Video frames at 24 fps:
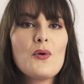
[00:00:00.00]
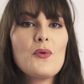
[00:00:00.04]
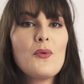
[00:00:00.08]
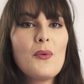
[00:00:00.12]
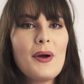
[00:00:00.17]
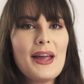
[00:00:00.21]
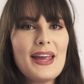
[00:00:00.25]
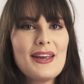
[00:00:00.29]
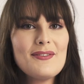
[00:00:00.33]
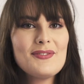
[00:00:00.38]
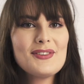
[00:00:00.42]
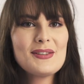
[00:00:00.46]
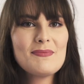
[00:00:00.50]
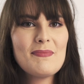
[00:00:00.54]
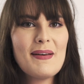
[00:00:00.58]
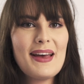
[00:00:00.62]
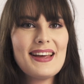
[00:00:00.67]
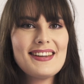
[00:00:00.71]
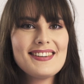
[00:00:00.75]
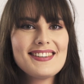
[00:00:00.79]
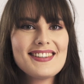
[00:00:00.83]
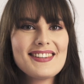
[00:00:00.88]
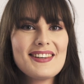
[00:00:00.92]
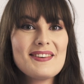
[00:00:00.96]
We've
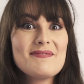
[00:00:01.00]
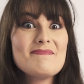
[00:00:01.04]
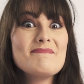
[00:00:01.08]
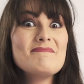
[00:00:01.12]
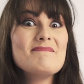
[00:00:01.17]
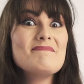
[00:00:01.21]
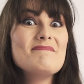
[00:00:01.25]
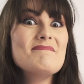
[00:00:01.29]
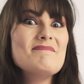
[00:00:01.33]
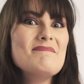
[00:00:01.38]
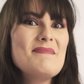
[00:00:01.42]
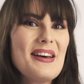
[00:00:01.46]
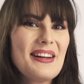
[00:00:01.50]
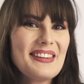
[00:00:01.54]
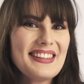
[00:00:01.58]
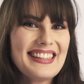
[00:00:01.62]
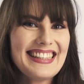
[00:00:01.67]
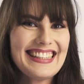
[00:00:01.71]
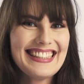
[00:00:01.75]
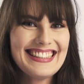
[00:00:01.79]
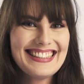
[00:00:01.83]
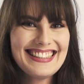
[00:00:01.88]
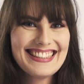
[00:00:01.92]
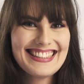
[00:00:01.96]
spent
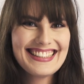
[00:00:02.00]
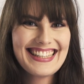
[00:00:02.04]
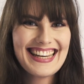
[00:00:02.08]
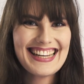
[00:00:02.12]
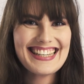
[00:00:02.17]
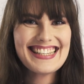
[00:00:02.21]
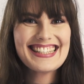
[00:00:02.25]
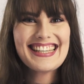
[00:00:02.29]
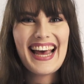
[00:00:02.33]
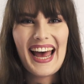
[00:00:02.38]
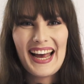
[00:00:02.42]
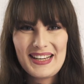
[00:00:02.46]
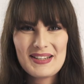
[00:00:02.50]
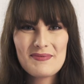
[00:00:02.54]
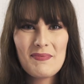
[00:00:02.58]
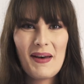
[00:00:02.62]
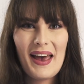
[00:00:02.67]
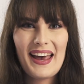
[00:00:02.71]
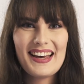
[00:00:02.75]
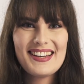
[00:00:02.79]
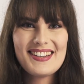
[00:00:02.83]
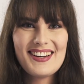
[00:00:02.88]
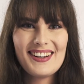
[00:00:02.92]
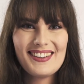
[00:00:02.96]
millions in
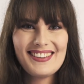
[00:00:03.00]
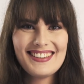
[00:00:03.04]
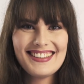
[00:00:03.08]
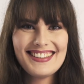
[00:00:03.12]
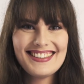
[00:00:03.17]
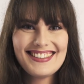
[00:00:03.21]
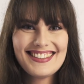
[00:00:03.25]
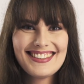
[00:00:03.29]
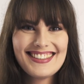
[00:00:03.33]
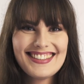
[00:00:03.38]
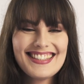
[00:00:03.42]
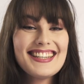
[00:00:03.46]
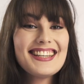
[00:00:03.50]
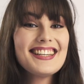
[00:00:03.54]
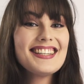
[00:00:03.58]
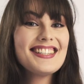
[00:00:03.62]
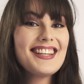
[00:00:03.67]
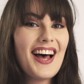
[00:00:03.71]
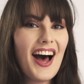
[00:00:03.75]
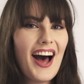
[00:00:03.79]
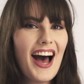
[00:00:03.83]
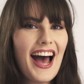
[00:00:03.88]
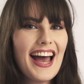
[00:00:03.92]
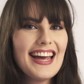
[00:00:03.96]
taxpayer dollars to
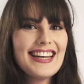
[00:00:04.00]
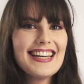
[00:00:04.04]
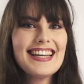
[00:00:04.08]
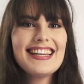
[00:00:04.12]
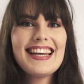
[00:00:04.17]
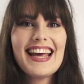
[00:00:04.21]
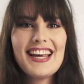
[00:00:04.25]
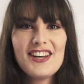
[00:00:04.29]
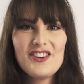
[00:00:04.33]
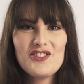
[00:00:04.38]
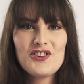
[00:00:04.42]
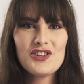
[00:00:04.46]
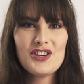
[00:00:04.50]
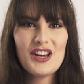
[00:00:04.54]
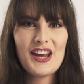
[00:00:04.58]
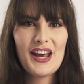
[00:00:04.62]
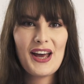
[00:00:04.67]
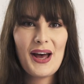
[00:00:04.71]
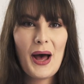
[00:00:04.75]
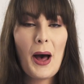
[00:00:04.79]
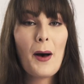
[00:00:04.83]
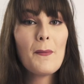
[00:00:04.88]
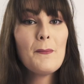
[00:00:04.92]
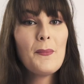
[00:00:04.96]
design and
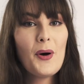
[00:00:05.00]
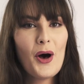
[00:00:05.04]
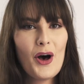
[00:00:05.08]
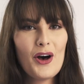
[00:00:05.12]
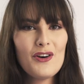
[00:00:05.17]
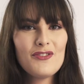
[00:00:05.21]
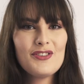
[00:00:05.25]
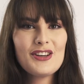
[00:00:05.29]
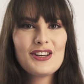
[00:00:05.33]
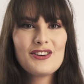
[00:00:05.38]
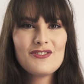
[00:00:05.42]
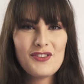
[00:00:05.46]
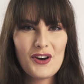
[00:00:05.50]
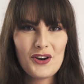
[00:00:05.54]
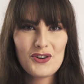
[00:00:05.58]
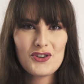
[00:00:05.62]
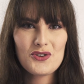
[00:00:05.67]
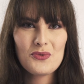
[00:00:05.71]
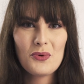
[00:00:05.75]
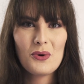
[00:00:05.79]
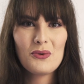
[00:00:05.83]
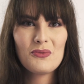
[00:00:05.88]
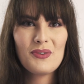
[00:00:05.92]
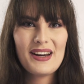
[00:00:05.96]
engineer a perfect
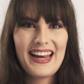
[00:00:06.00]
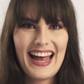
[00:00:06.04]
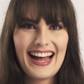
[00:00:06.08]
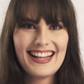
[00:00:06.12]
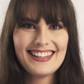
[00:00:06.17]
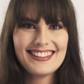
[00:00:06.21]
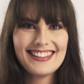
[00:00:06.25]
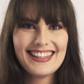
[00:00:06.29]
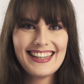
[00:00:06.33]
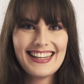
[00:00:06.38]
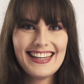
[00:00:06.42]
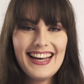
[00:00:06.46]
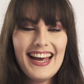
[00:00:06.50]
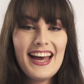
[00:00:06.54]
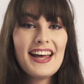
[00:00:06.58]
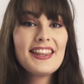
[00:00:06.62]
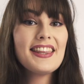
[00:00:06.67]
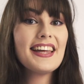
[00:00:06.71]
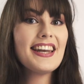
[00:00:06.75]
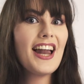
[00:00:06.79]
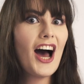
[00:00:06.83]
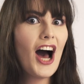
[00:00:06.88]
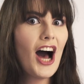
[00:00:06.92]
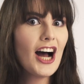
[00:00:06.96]
virtual reality
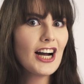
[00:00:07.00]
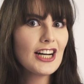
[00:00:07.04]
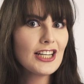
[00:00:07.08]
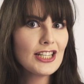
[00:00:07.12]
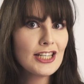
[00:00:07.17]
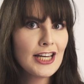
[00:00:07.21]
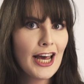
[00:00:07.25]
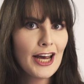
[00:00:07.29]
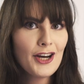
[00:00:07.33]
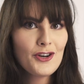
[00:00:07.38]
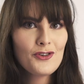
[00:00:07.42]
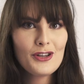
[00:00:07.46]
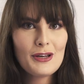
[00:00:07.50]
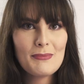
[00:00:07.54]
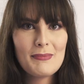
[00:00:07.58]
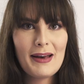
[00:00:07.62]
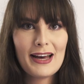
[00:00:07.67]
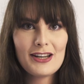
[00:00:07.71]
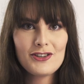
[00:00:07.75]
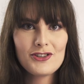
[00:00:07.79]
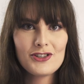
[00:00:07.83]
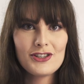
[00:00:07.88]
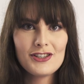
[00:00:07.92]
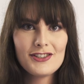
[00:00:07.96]
that architecturally
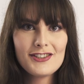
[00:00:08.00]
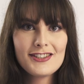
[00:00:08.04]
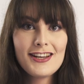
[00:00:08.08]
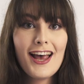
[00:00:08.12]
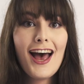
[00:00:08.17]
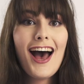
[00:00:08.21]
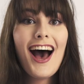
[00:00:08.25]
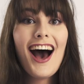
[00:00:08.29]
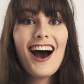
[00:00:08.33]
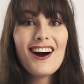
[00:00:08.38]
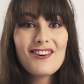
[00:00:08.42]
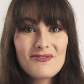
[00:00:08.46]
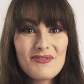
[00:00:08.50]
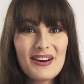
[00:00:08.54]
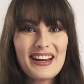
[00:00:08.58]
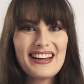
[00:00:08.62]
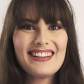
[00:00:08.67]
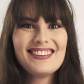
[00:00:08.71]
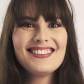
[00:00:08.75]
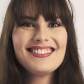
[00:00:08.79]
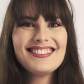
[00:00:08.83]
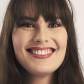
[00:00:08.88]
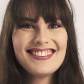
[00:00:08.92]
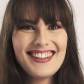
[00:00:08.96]
matches our
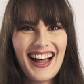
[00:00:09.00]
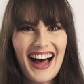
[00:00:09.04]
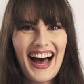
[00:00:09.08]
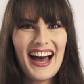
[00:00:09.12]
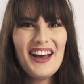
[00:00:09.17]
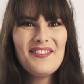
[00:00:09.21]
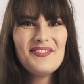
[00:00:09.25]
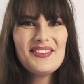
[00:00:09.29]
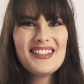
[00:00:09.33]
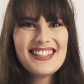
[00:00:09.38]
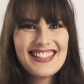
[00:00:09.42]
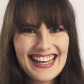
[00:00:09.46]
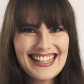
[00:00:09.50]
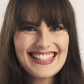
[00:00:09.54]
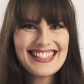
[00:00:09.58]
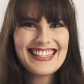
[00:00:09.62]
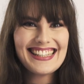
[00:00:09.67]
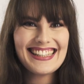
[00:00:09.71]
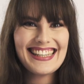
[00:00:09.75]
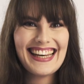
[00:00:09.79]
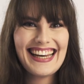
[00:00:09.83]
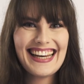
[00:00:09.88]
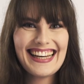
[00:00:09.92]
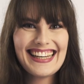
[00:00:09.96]
real-life
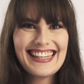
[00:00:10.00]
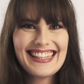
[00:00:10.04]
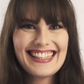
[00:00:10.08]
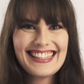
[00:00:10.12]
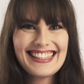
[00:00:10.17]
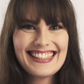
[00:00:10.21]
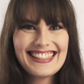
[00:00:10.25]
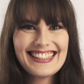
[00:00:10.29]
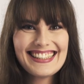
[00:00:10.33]
Centrelink.